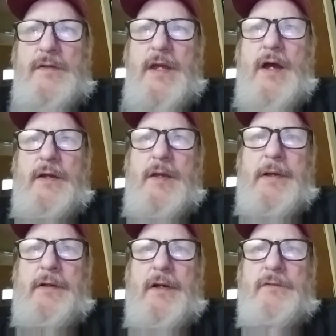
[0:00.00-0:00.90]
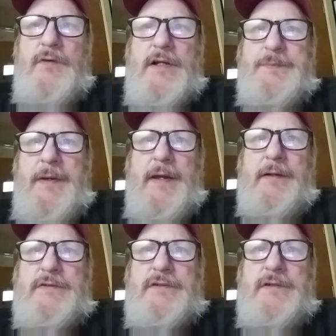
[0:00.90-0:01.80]
Yeah, I'll get my gun rights
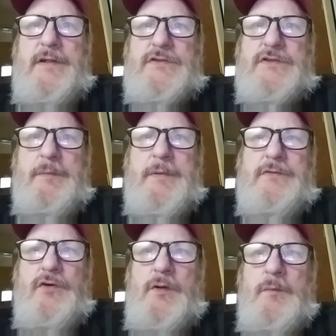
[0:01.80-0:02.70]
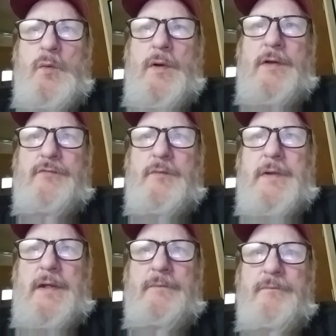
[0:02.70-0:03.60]
back. You know, somebody took them away
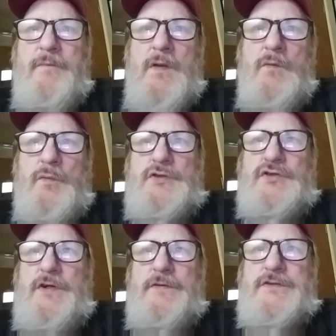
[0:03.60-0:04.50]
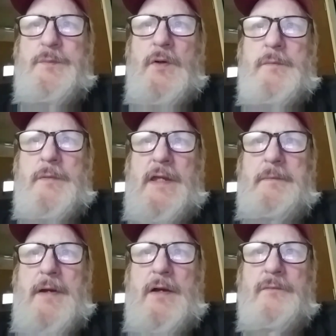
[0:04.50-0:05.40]
from me when the sheriff's department
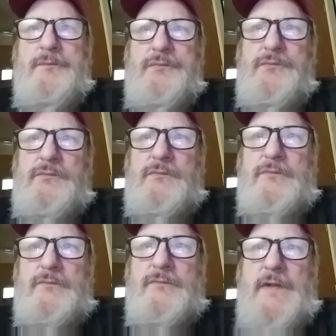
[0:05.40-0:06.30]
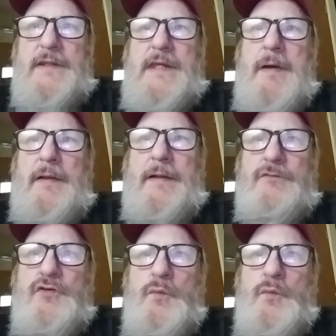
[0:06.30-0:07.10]
came out. They came out like